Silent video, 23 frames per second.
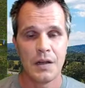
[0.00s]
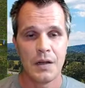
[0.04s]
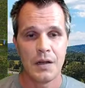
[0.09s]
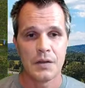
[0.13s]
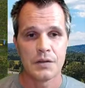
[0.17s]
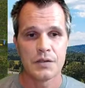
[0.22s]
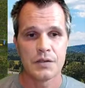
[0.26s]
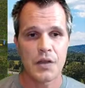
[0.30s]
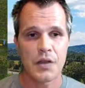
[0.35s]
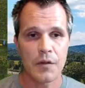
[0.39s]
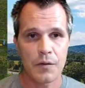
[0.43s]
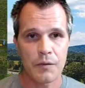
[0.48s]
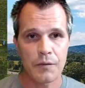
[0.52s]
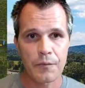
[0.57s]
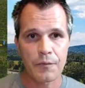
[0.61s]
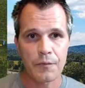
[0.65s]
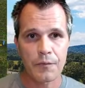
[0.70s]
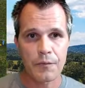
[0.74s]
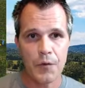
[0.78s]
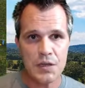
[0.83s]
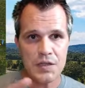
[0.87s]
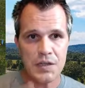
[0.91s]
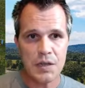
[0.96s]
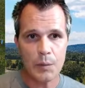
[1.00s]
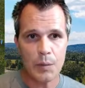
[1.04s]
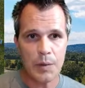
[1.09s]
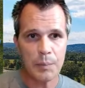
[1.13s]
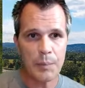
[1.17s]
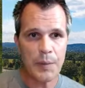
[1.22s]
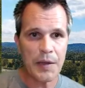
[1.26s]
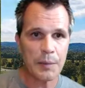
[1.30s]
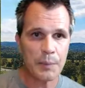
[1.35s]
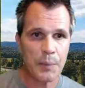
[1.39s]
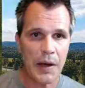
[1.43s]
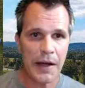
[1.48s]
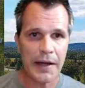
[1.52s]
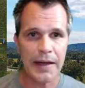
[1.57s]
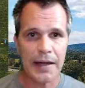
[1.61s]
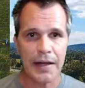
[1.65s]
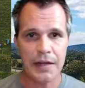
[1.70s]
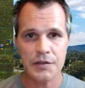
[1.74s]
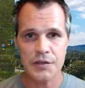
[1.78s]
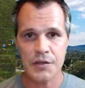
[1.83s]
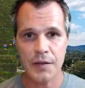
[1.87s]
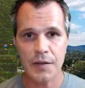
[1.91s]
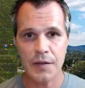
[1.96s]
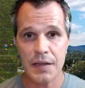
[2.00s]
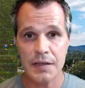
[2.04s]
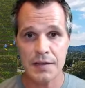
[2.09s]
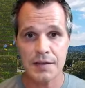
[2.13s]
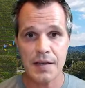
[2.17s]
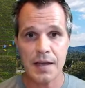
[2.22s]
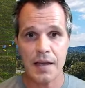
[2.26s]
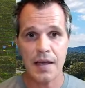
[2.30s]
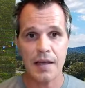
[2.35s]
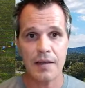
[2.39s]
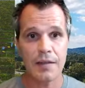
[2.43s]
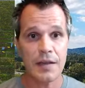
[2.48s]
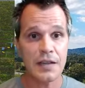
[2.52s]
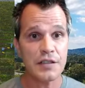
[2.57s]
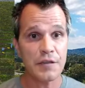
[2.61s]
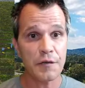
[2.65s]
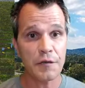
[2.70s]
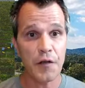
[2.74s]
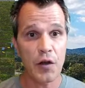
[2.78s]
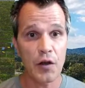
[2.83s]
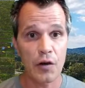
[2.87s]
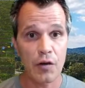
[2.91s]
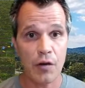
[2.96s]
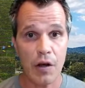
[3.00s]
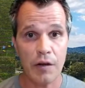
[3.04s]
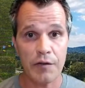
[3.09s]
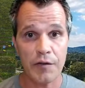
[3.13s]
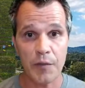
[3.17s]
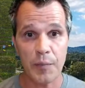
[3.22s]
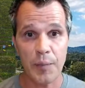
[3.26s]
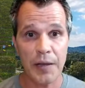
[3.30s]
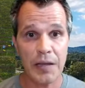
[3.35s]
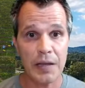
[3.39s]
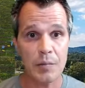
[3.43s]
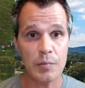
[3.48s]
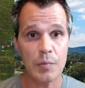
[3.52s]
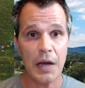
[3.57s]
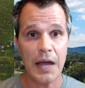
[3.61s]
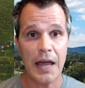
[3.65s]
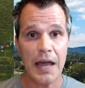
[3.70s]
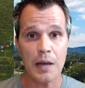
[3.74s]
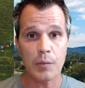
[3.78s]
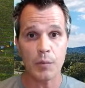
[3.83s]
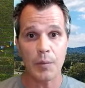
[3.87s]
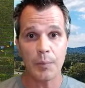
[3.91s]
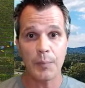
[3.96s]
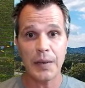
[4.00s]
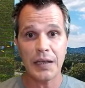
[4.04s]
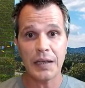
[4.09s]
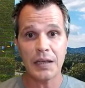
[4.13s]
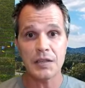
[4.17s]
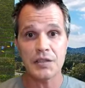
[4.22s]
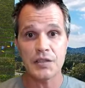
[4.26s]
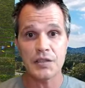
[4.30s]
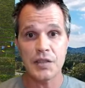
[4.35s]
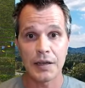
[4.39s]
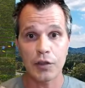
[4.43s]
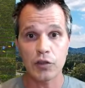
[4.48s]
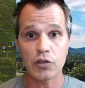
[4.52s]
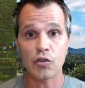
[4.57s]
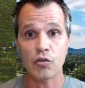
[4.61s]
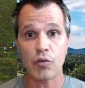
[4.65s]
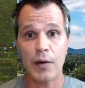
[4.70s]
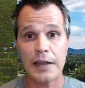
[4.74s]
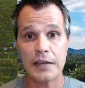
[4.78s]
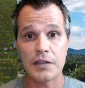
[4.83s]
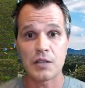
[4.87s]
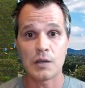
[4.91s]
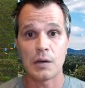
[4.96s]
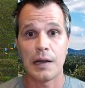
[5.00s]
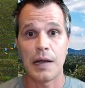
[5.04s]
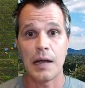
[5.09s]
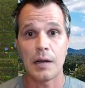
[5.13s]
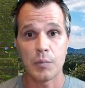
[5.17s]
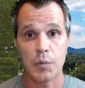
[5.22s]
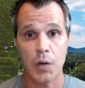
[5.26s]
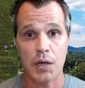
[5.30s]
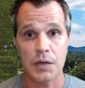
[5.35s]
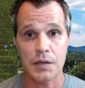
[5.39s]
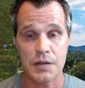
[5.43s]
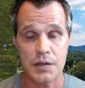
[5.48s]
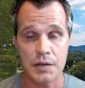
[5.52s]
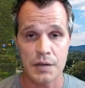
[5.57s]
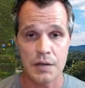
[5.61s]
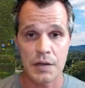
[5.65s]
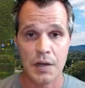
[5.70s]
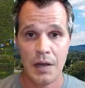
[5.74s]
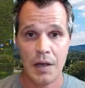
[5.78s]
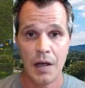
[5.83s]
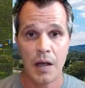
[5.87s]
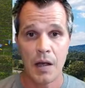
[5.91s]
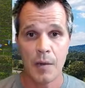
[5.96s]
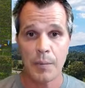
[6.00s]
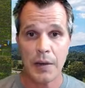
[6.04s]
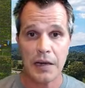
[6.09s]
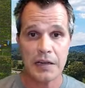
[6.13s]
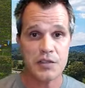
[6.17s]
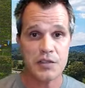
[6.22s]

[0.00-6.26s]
So firstly, we pick by hand. So there's a photograph of picking by hand. We pick into little crates or lug boxes, about